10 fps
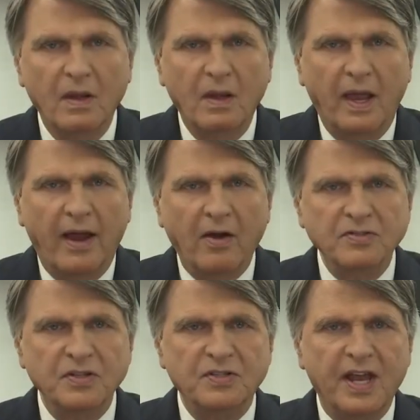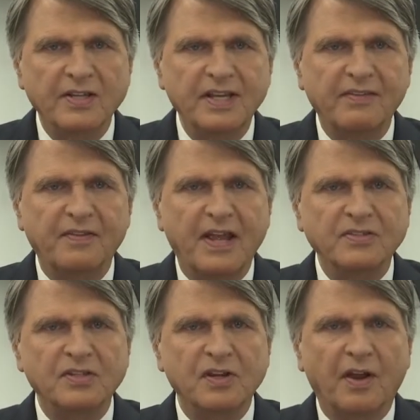Harrison says if
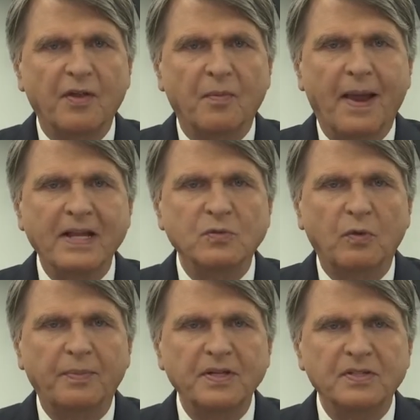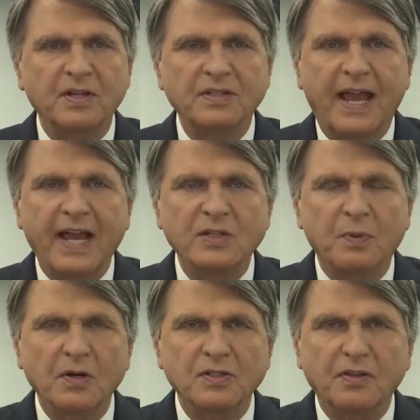necessary, the remains will be sent to
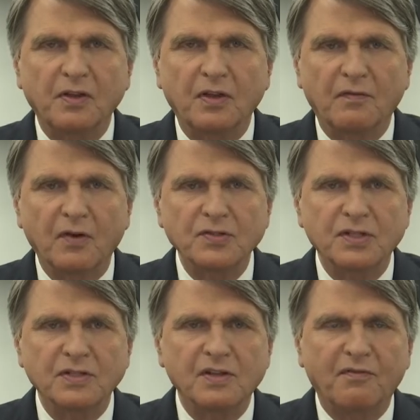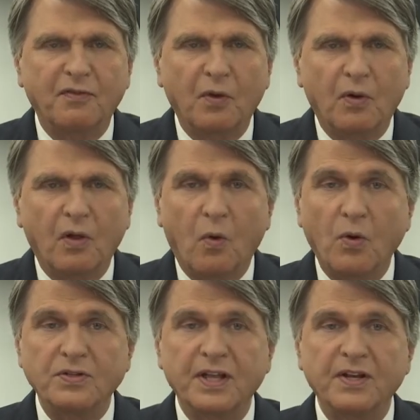experts at the universities of Florida
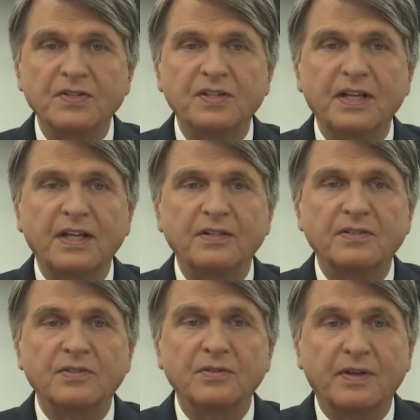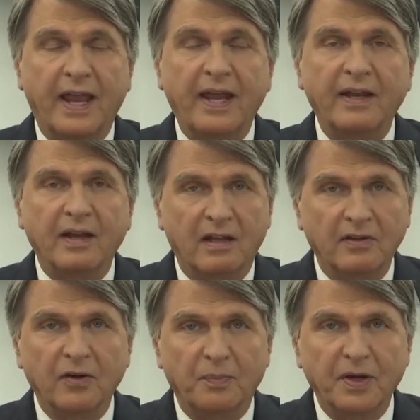or Tennessee to gain a
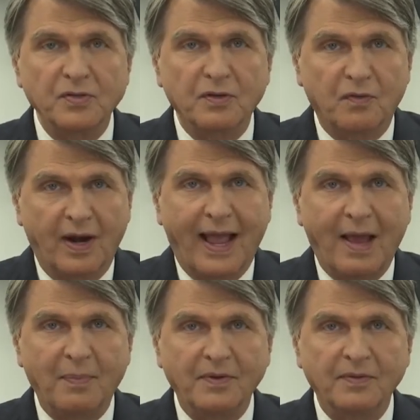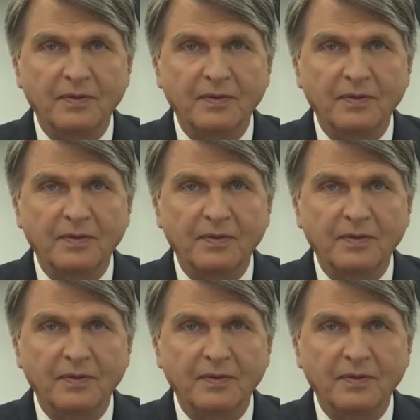clearer picture of what happened.